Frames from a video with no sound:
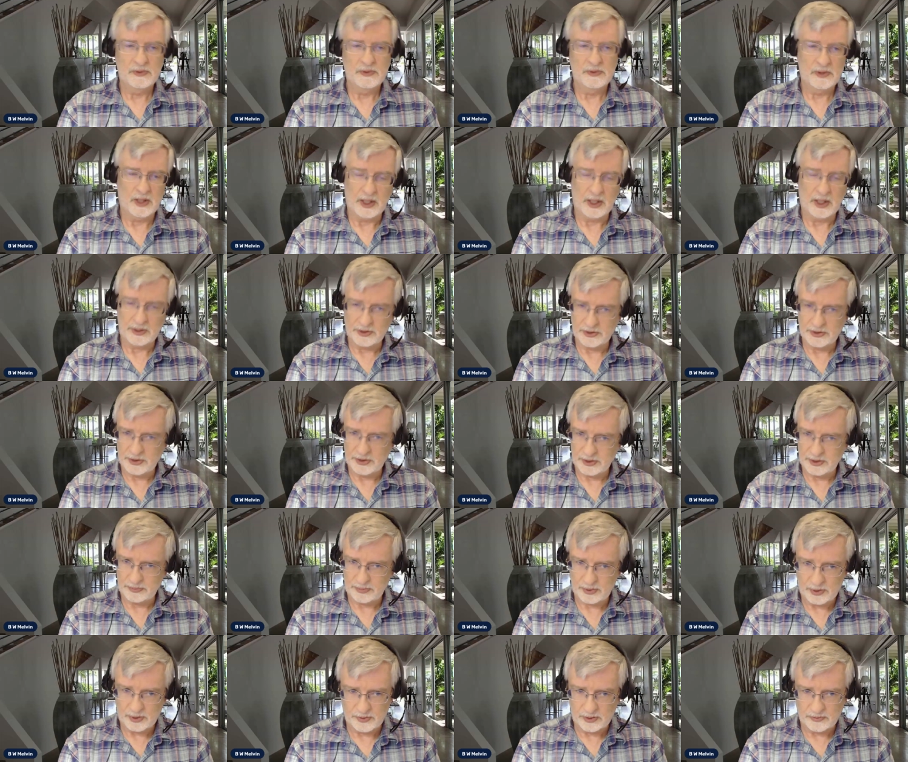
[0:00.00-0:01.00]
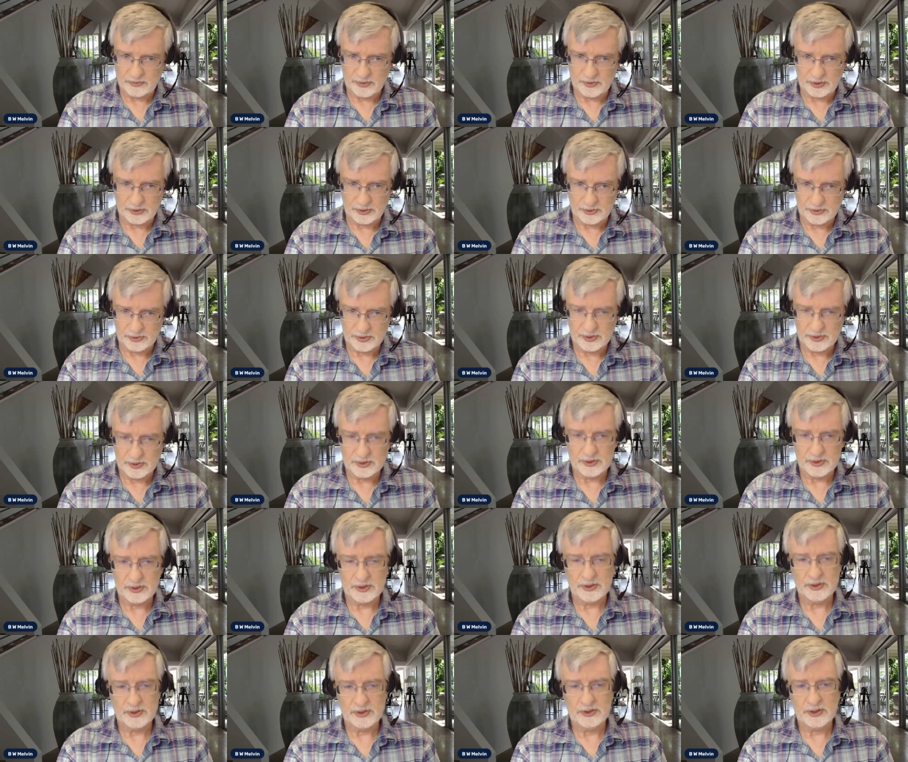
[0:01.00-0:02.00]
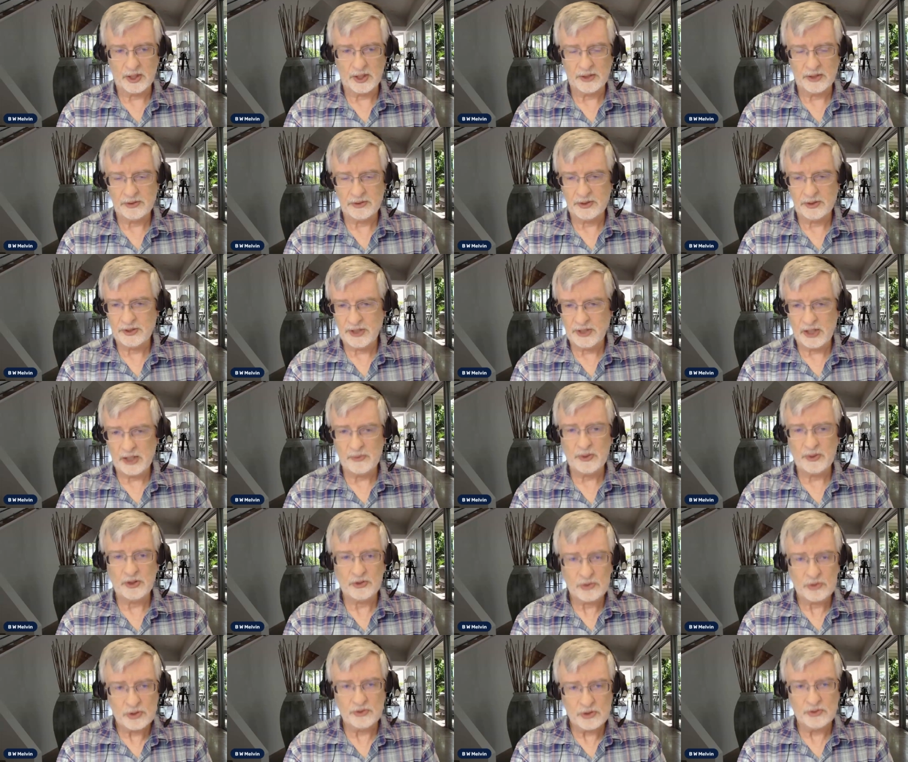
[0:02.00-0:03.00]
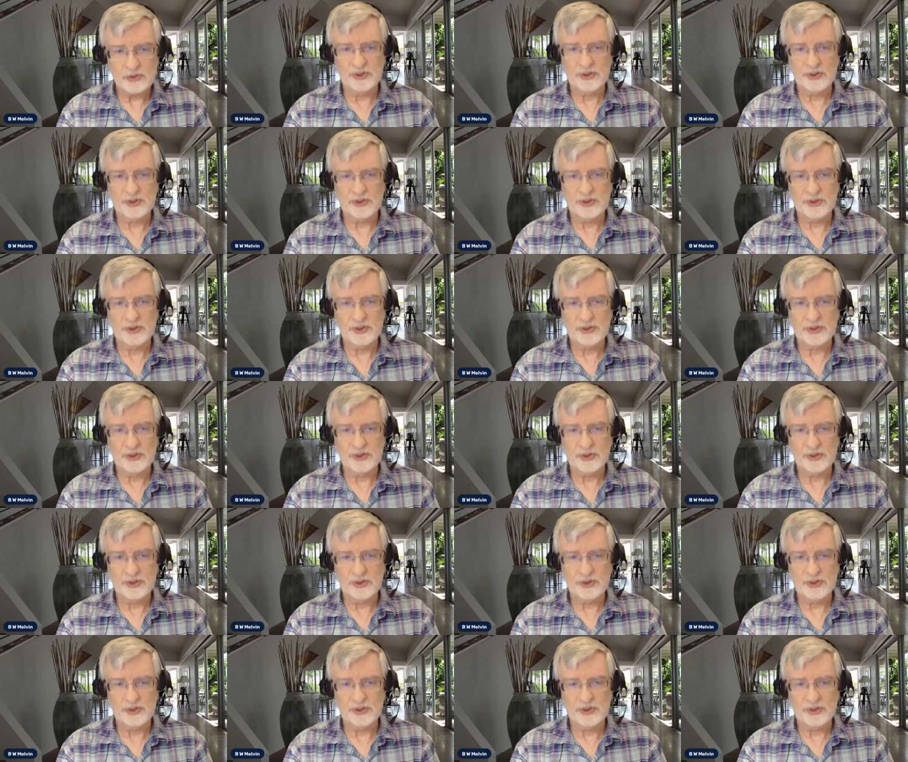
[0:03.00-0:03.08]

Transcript: I just disproved you. Do you understand what truth